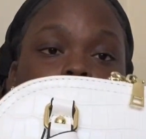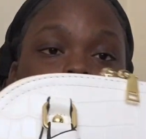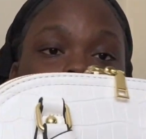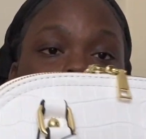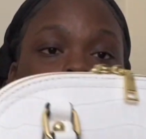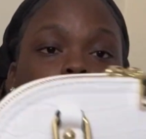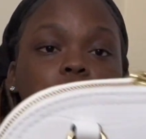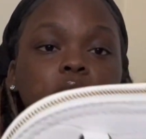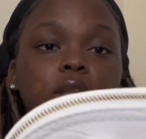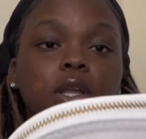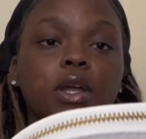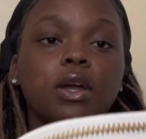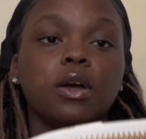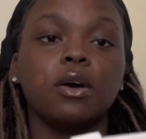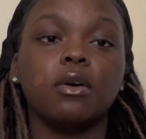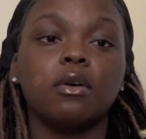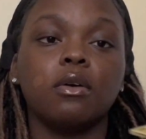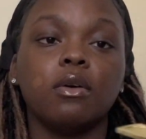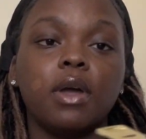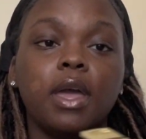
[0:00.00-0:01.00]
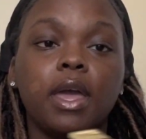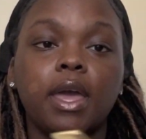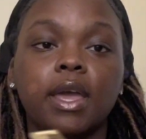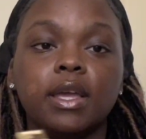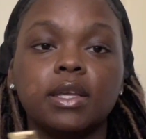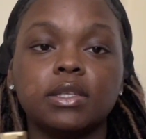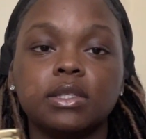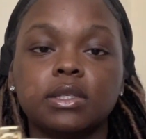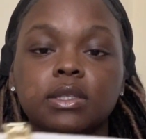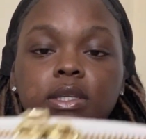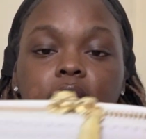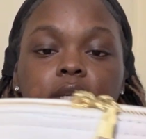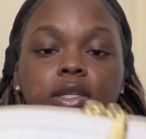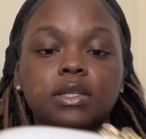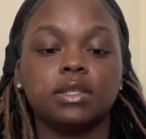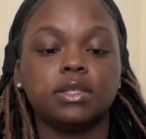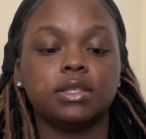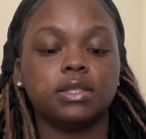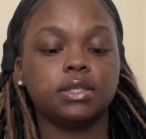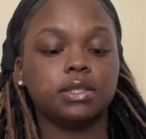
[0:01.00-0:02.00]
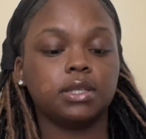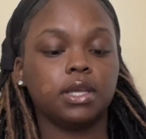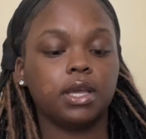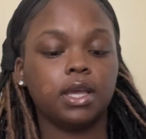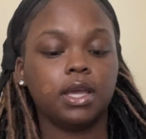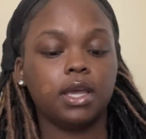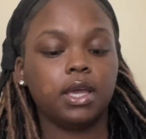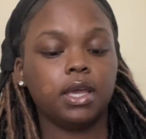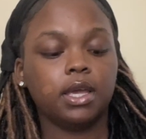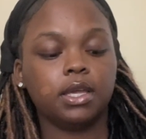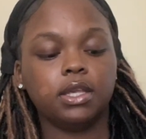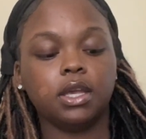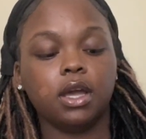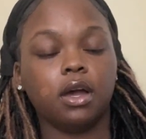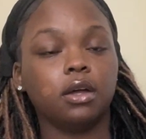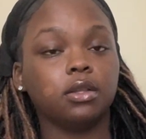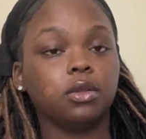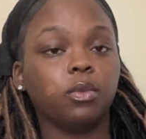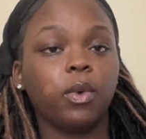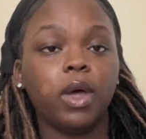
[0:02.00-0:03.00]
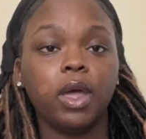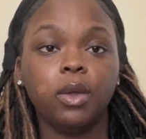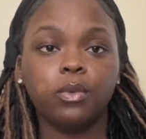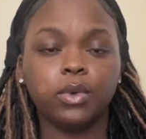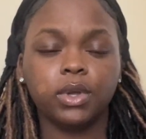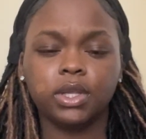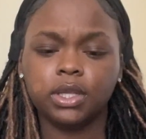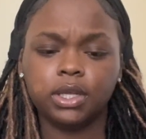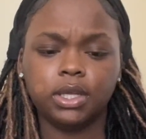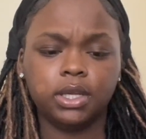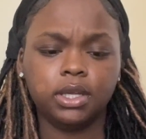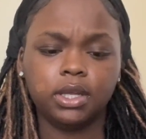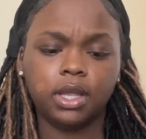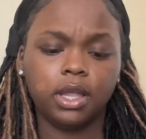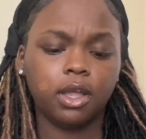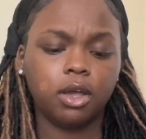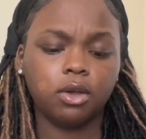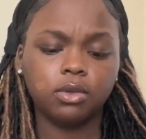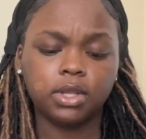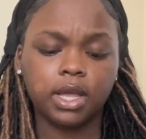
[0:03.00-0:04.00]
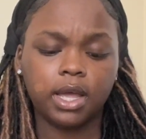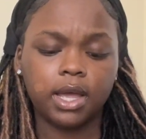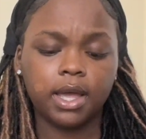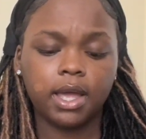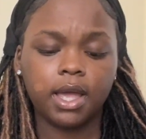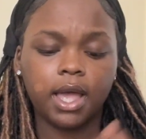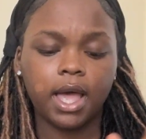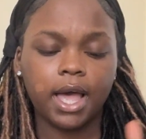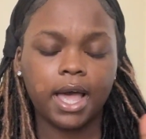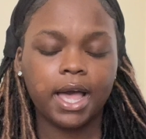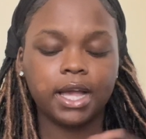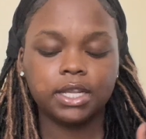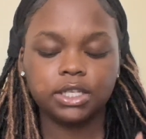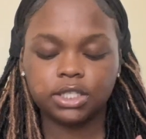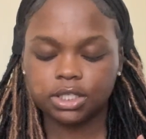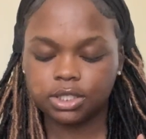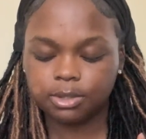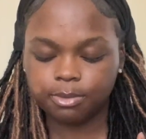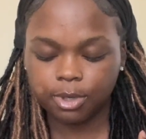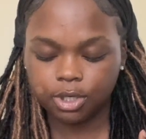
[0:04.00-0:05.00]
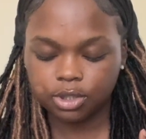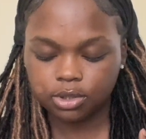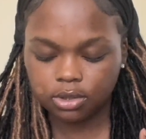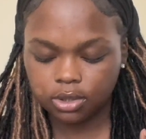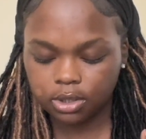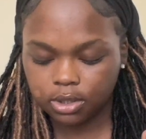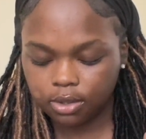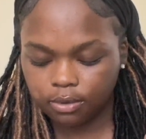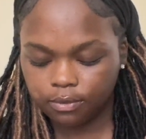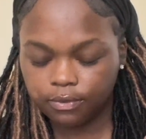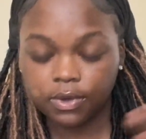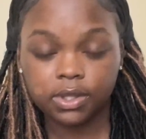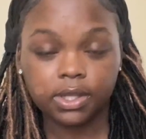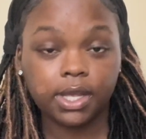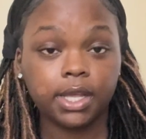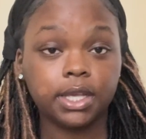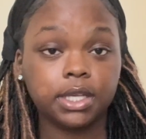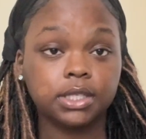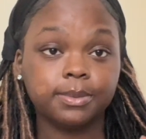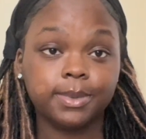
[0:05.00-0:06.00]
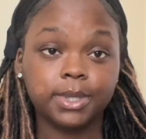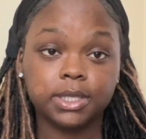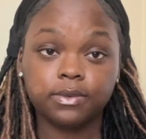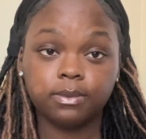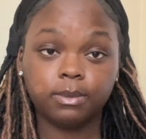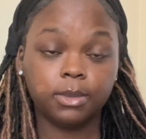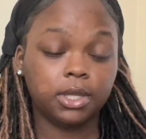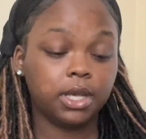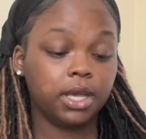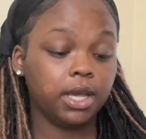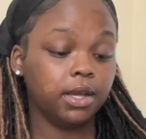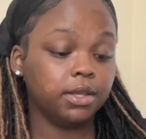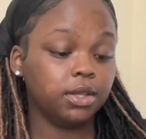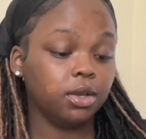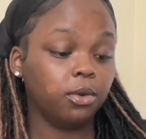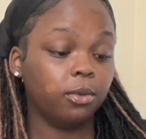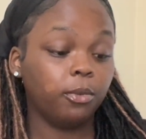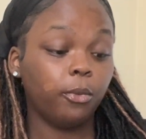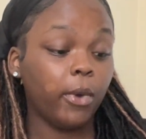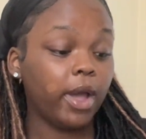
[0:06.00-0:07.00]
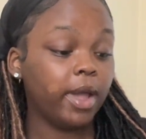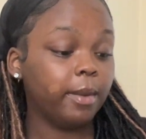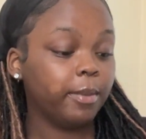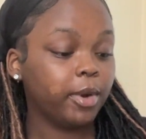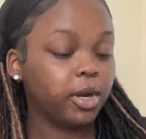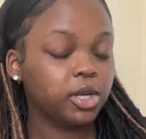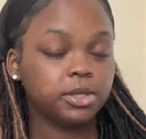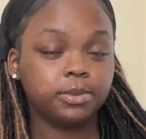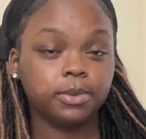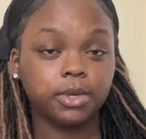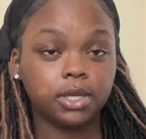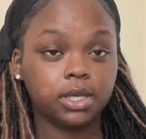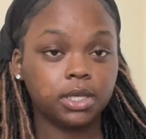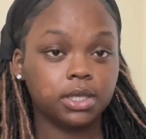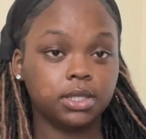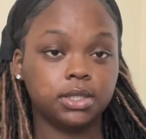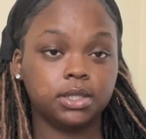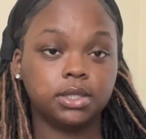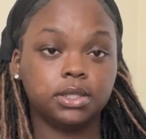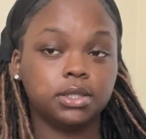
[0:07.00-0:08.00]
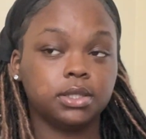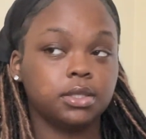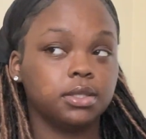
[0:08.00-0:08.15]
with the gold accents y'all the white really I ain't gonna lie I just personally don't feel like it's best for me to have no white purse because